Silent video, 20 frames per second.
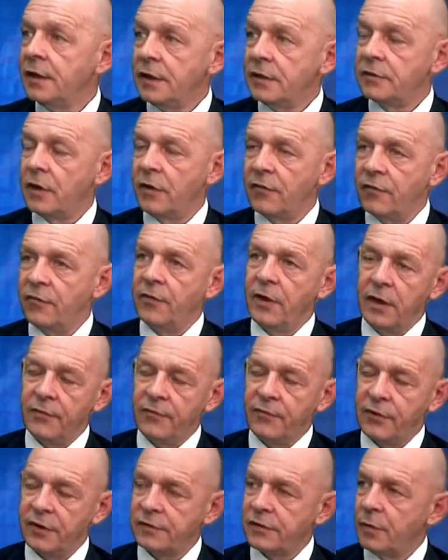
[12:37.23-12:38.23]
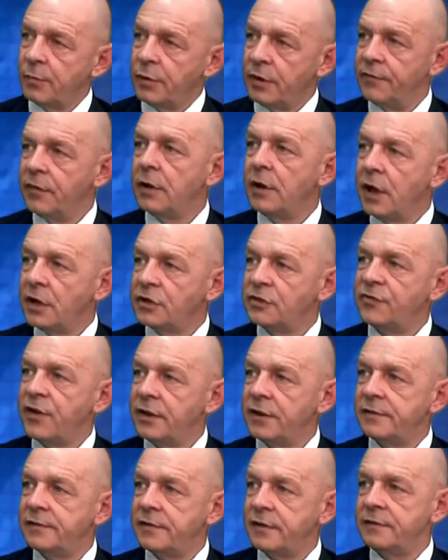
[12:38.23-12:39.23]
So if for example, if a large
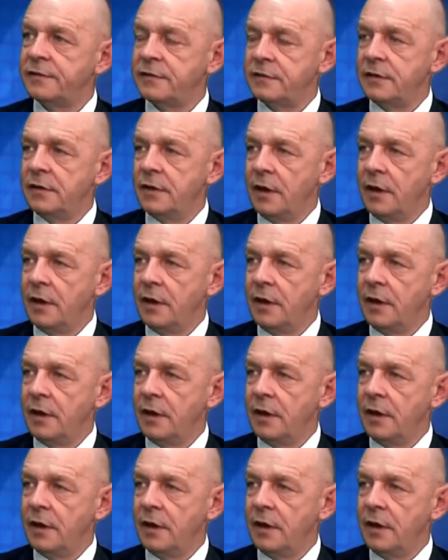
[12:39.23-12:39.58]
vendor says